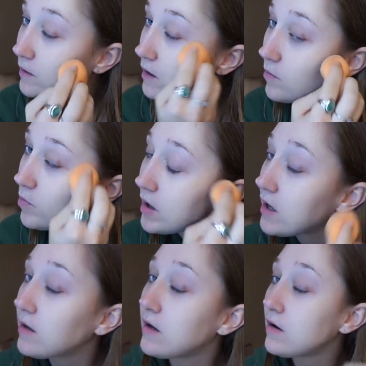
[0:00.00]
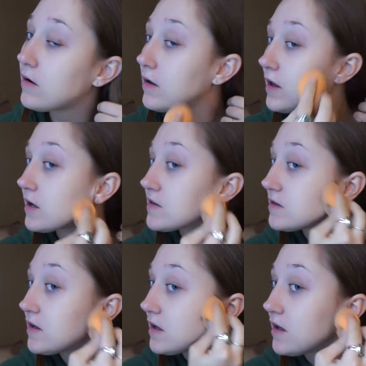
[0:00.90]
Not bad at all,
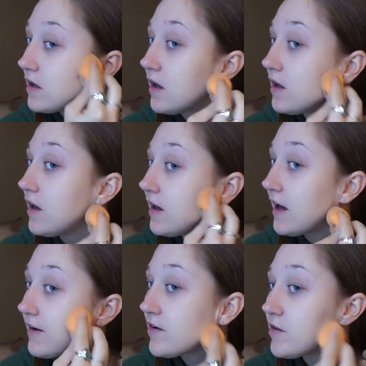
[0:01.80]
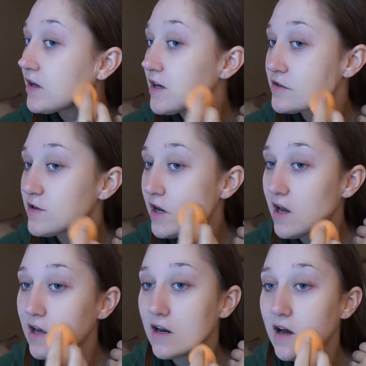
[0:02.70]
actually. I found that
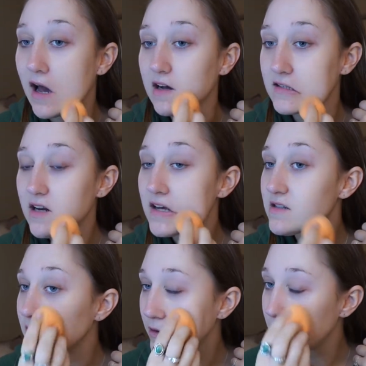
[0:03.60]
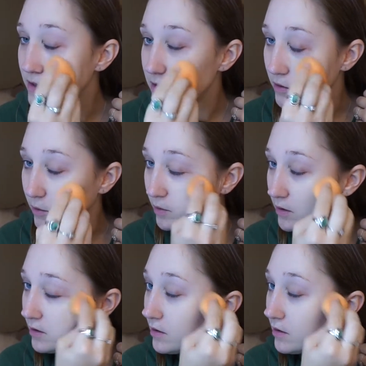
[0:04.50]
yesterday it oxidized a little bit too.